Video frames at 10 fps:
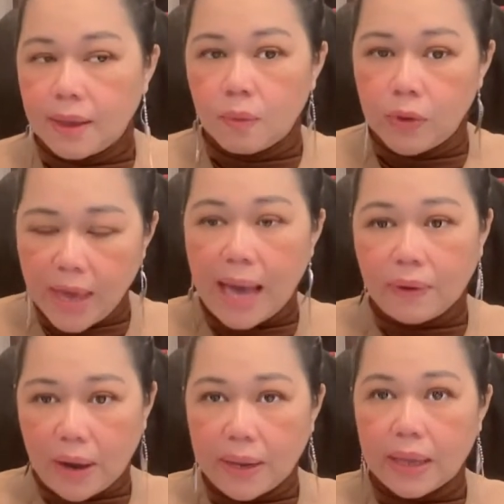We are
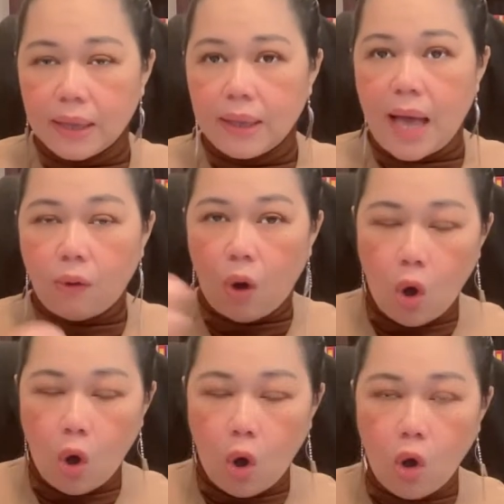running.
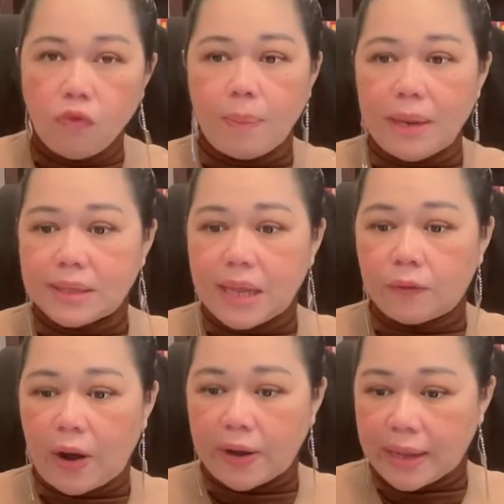Our whole family is
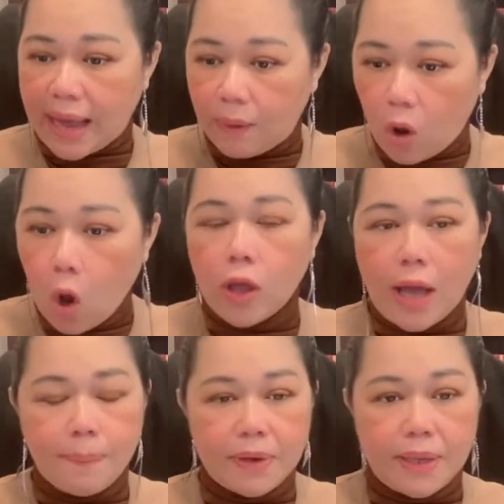running. Our whole
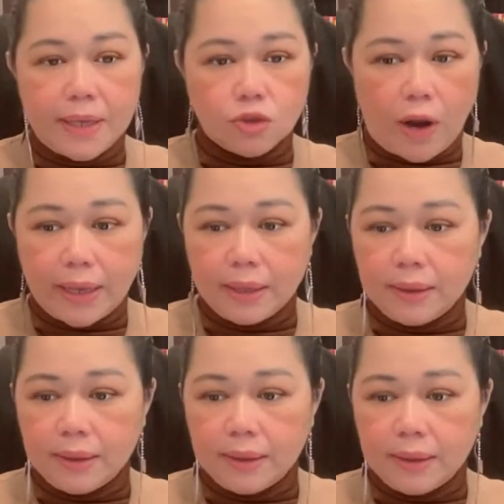company is running.